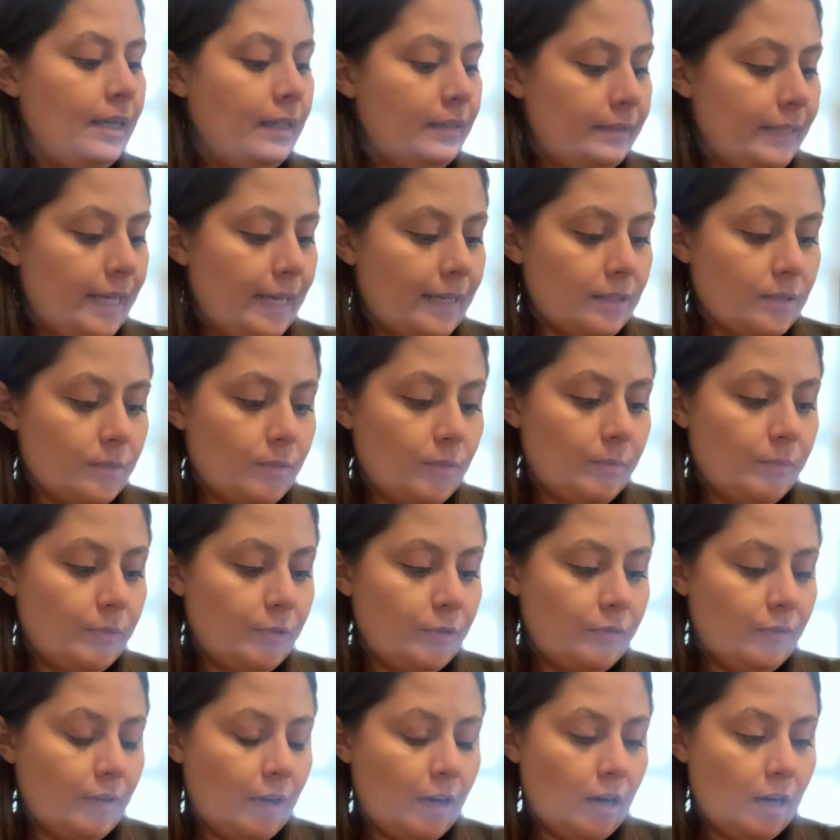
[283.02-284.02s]
Next we'll
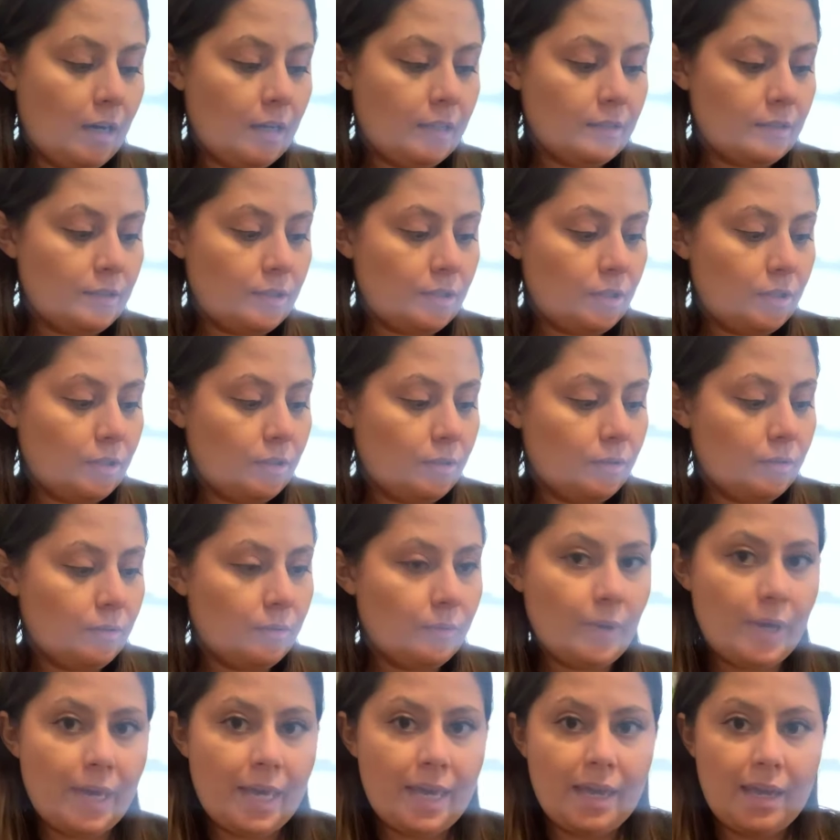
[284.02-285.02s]
move on
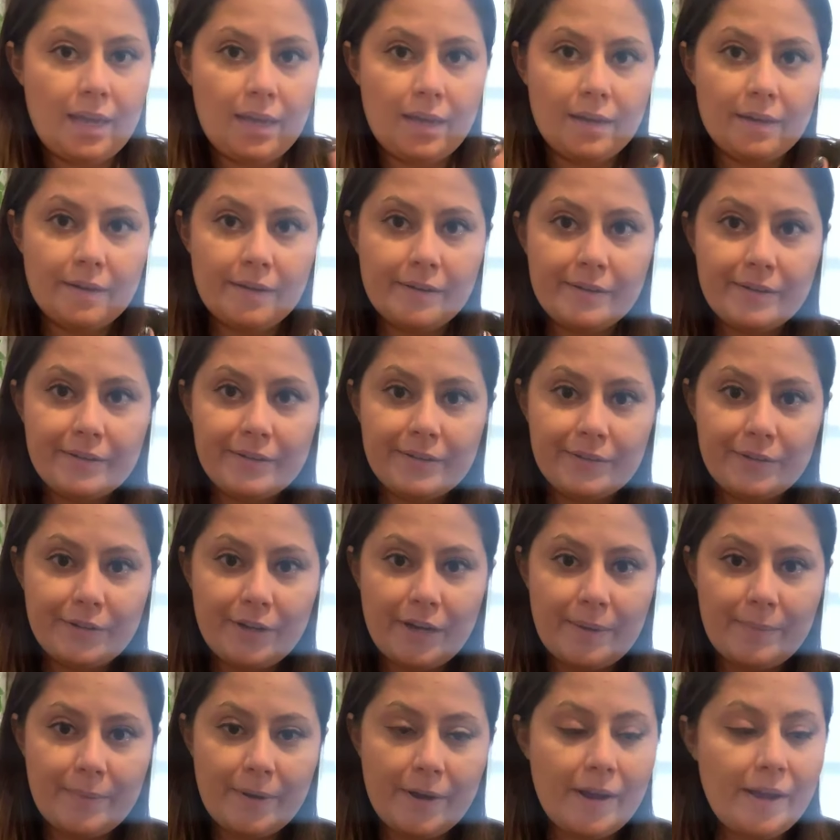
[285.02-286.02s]
to a
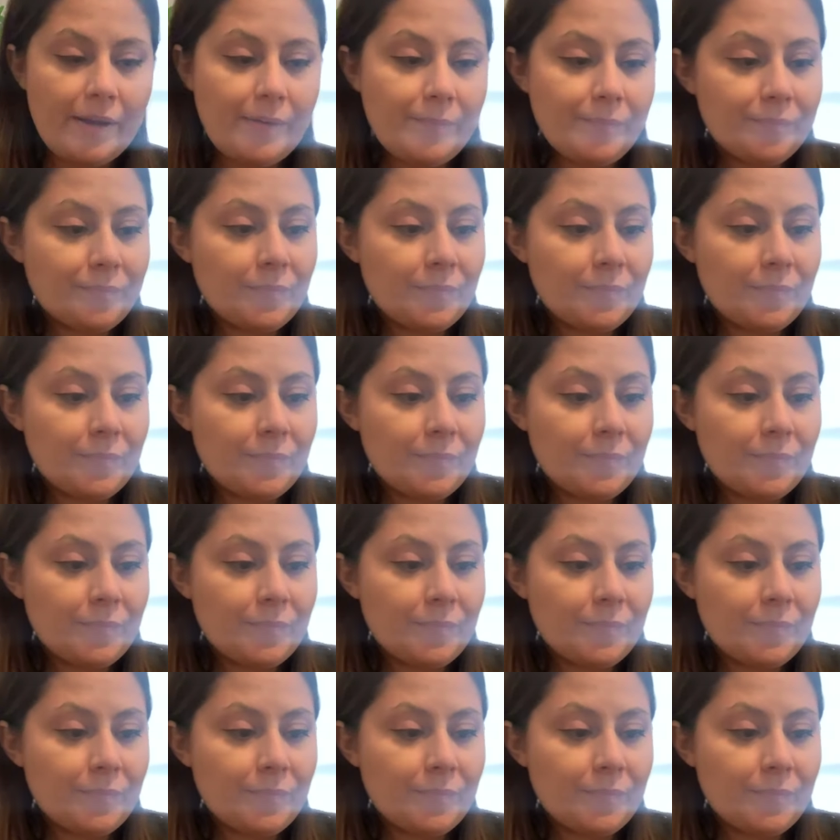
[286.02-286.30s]
cranberry.